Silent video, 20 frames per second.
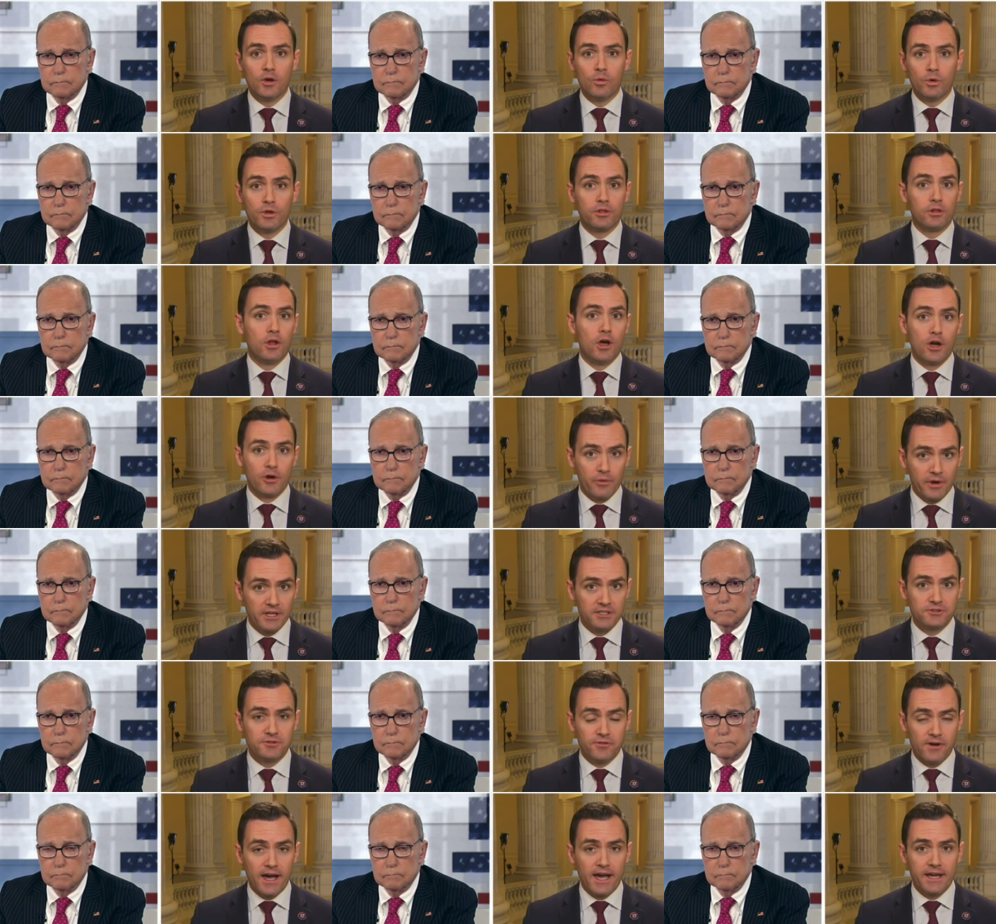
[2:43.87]
Speaker 1: with long
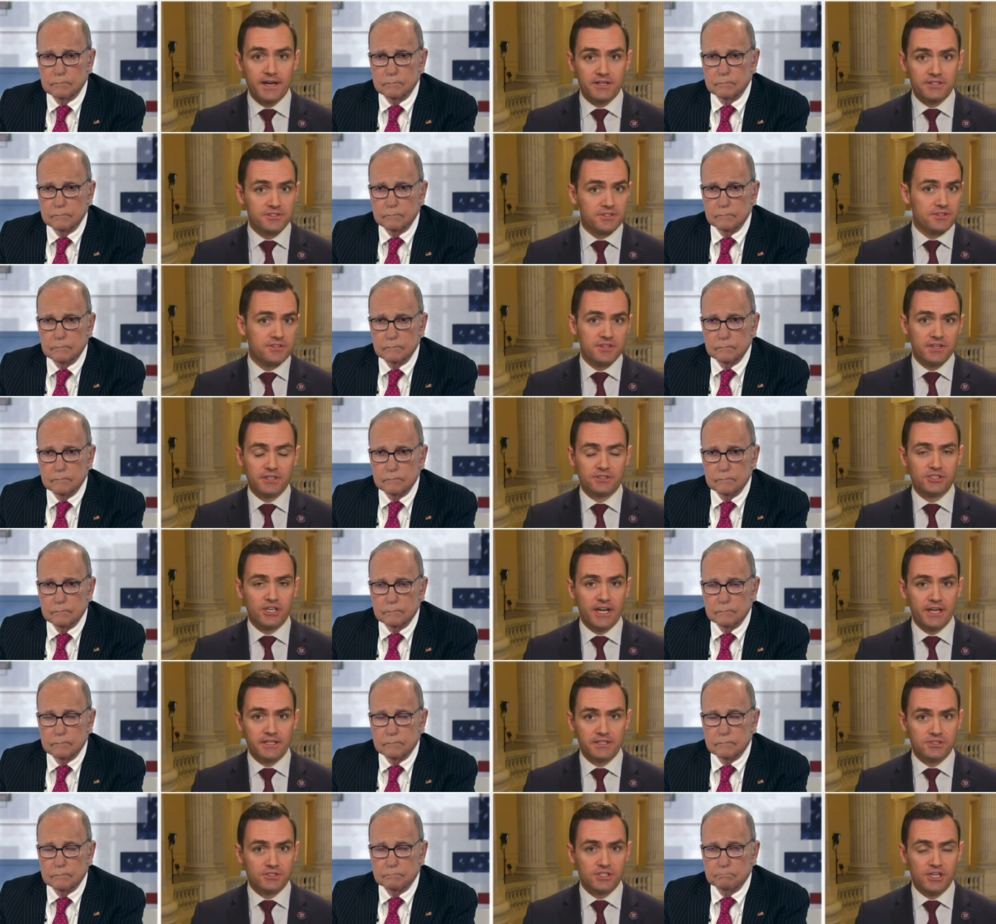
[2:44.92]
range fires to sink
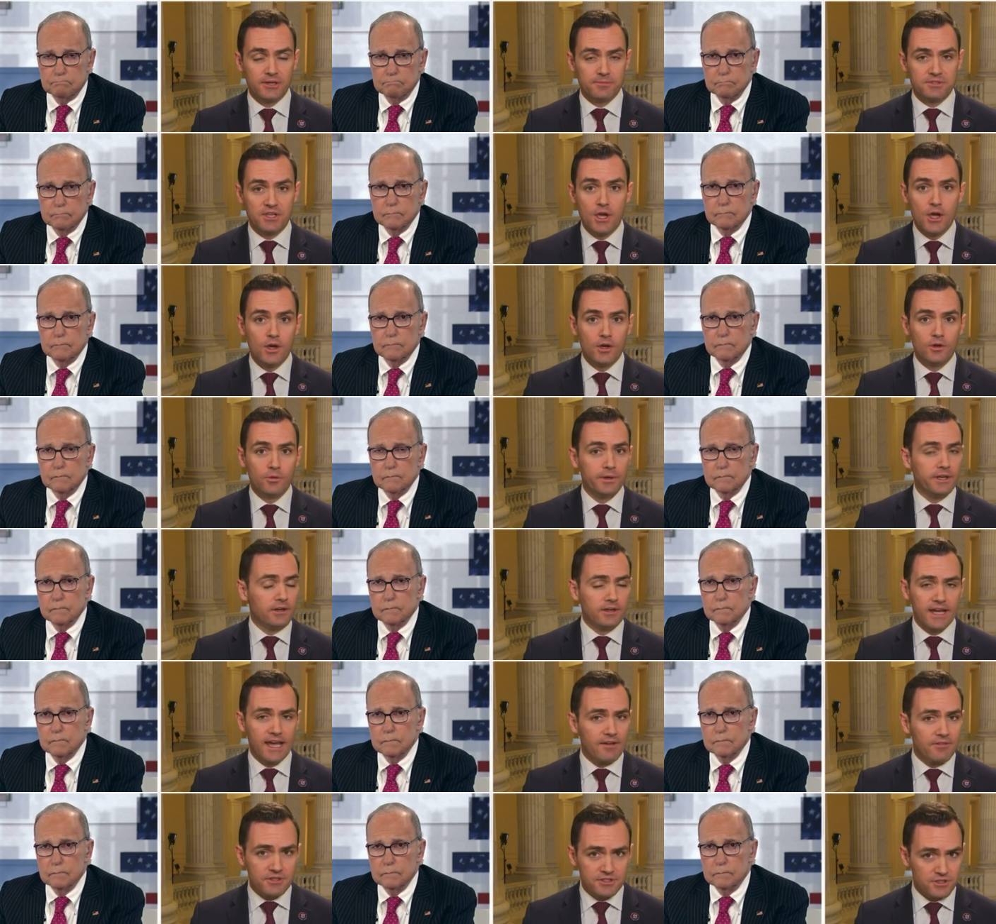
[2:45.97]
Chinese ships. We don't
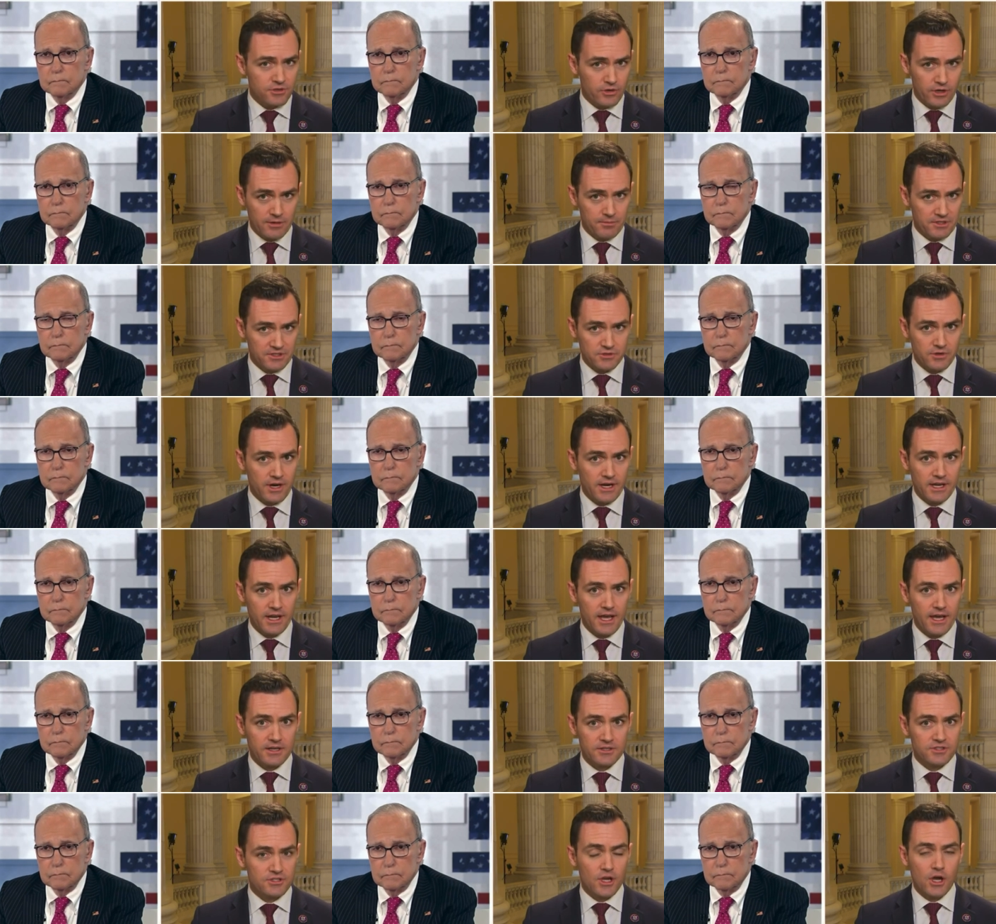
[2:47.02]
have those agreements right
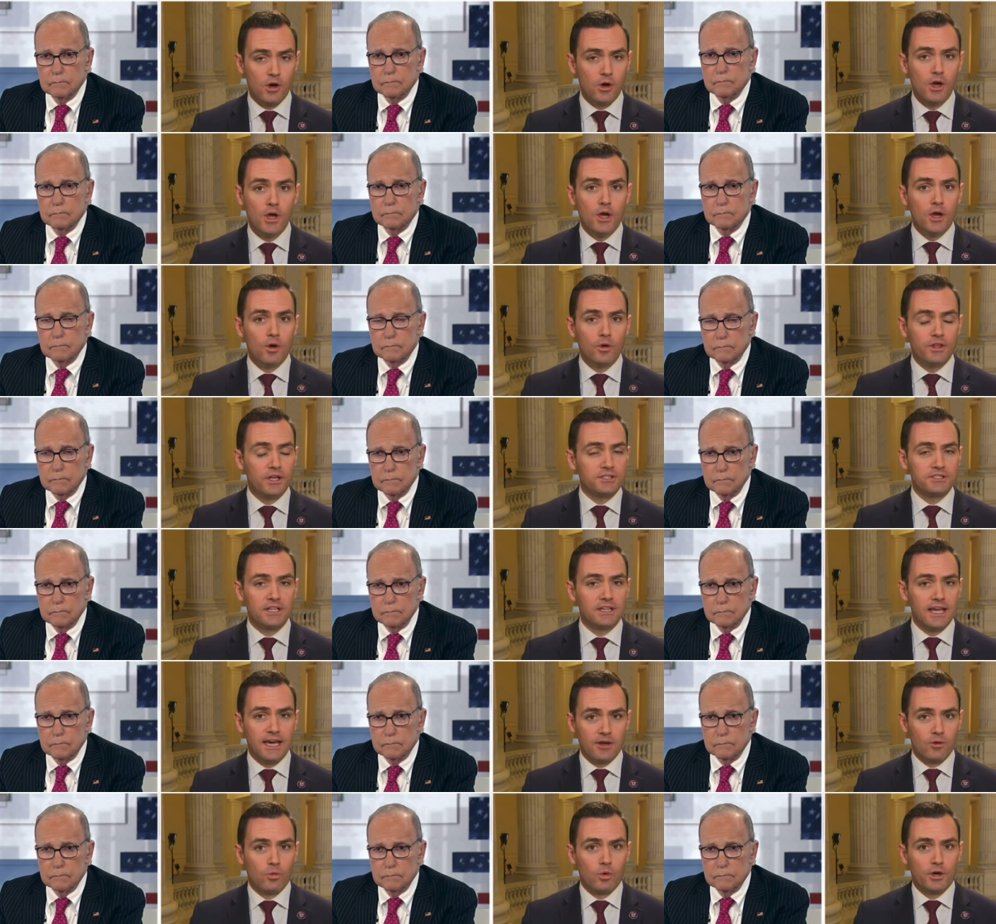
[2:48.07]
now. So there's a
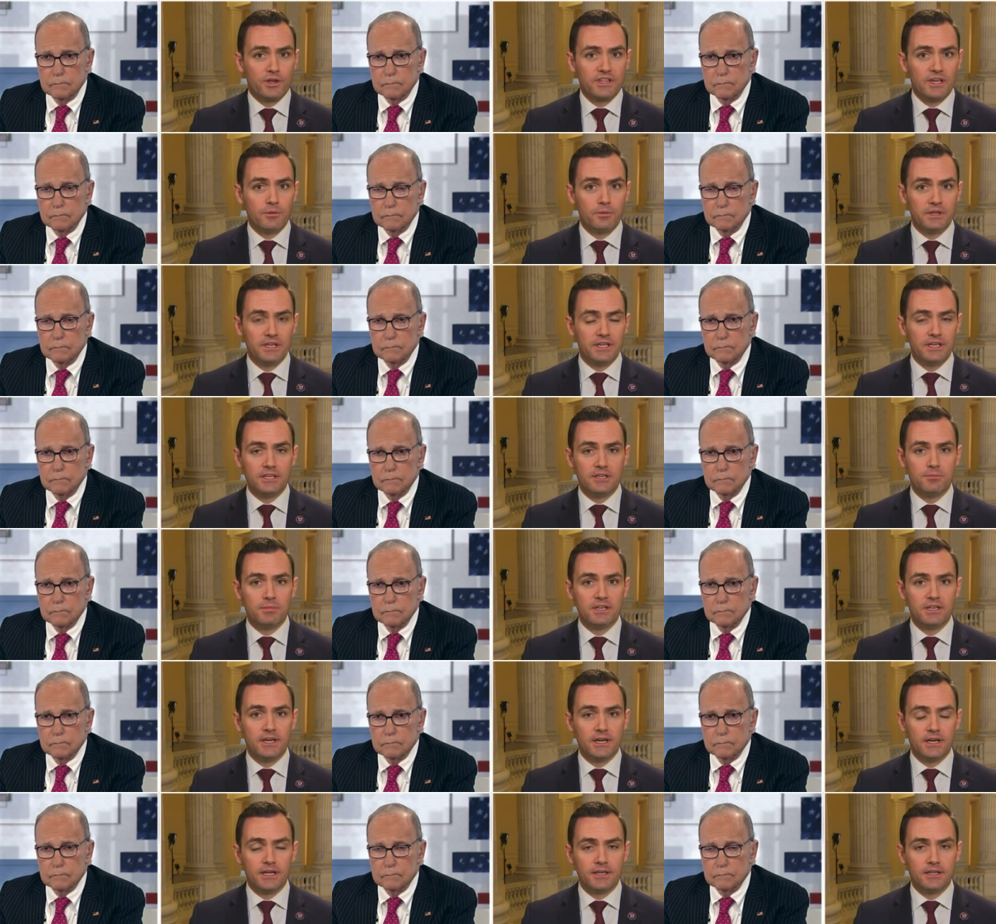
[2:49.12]
lot of work that we need to be
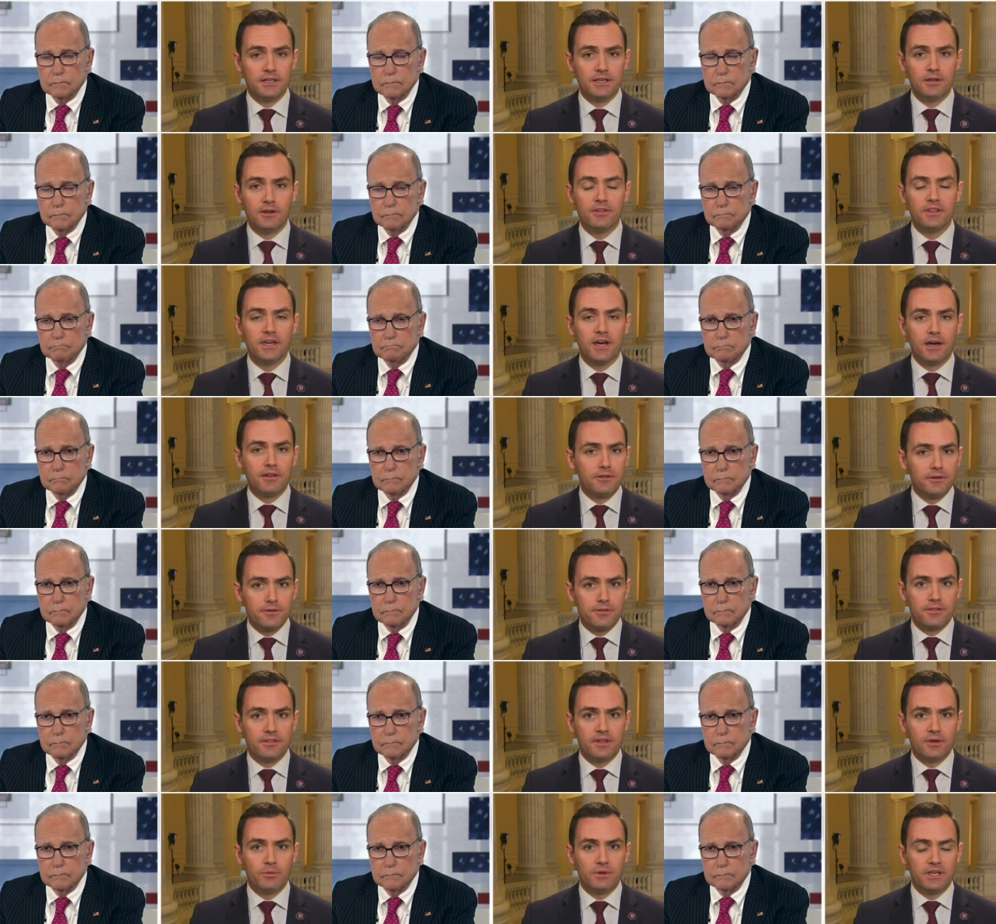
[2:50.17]
done. You know, the other
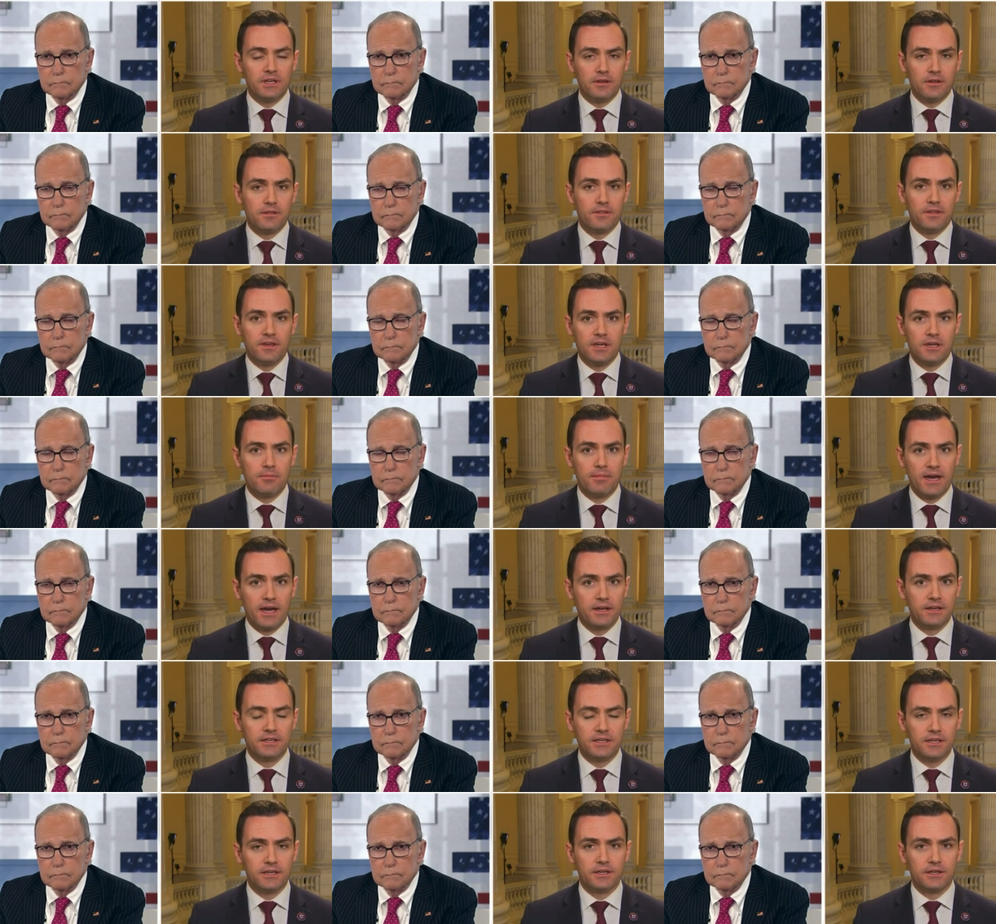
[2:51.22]
thing we need to think
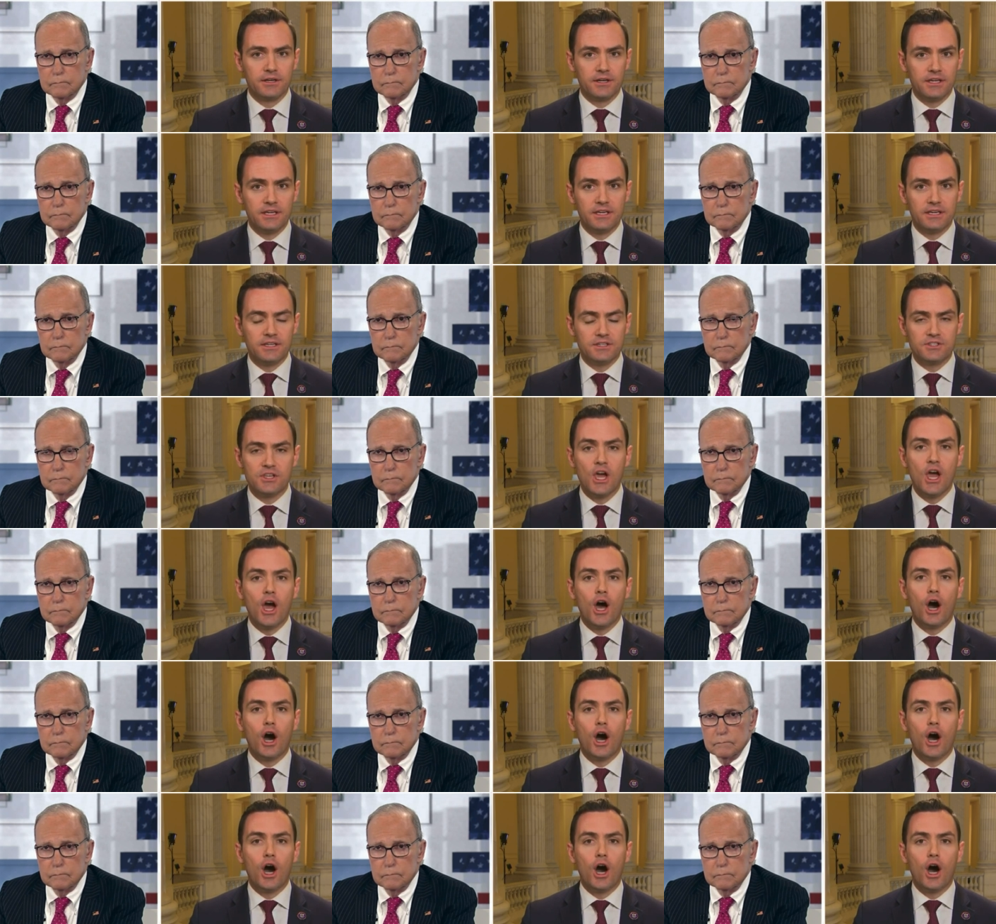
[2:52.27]
about here is